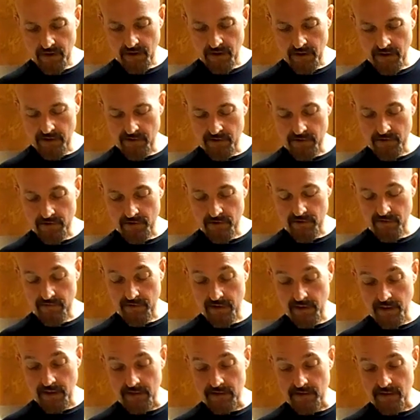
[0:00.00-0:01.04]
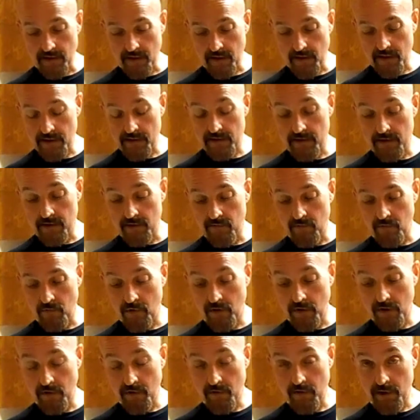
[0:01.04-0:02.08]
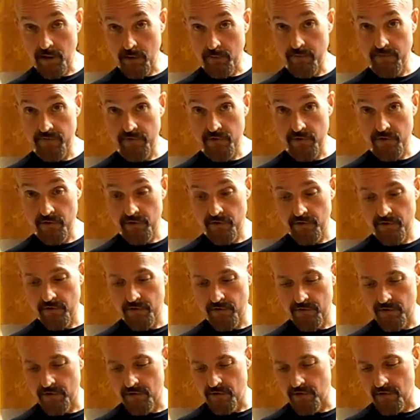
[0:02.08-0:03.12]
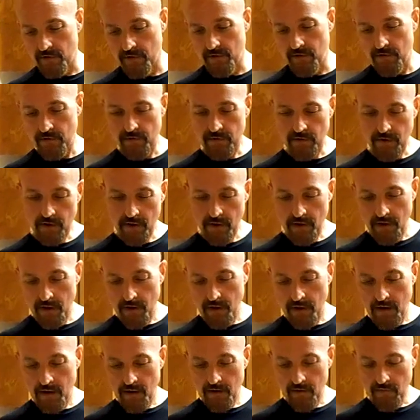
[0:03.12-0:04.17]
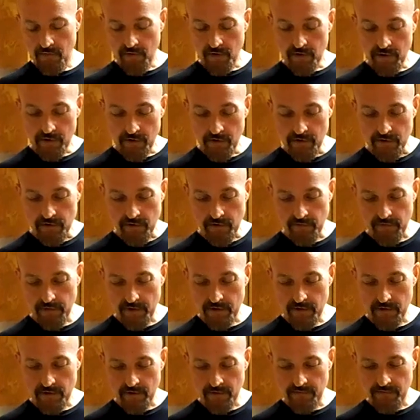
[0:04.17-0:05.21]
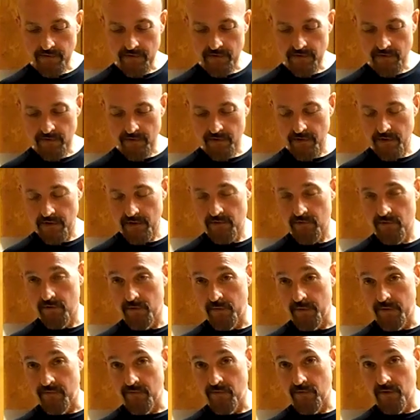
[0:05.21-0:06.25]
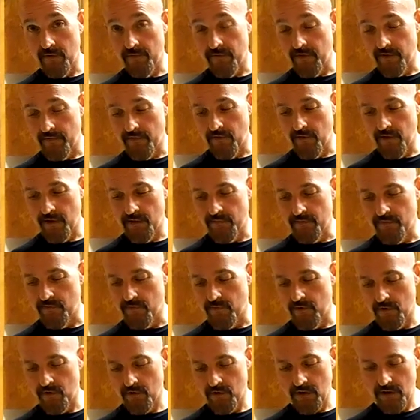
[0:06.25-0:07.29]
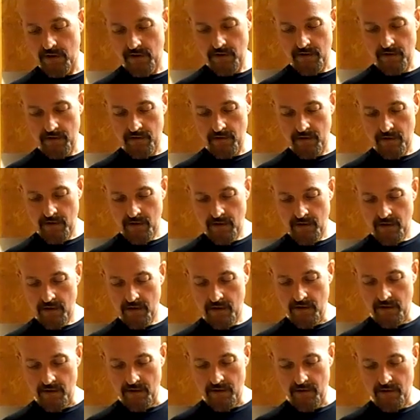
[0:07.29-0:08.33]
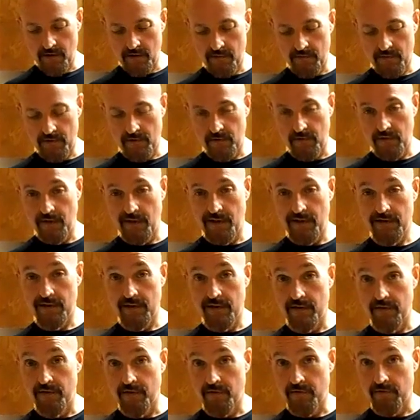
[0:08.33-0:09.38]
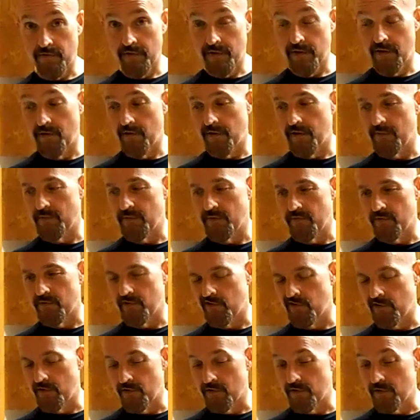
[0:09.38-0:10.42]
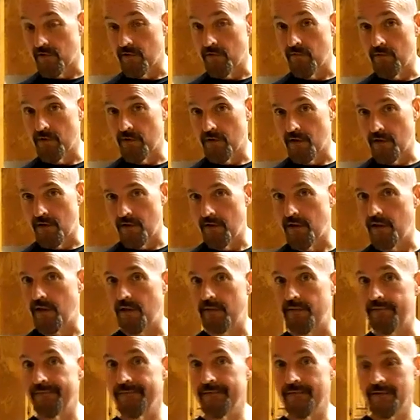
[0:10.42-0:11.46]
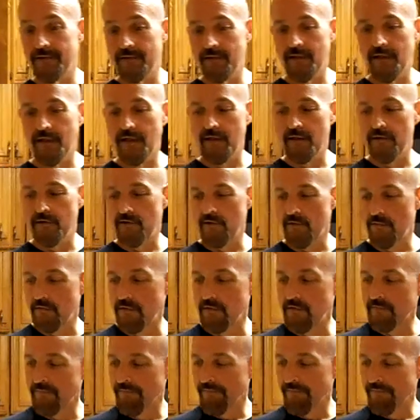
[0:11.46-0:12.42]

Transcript: each serving has less than 1 gram of sugar, so we're going to use 3 servings of this, which would be 45 grams of coconut, so less than 3 grams of sugar, so we'll call that negligible.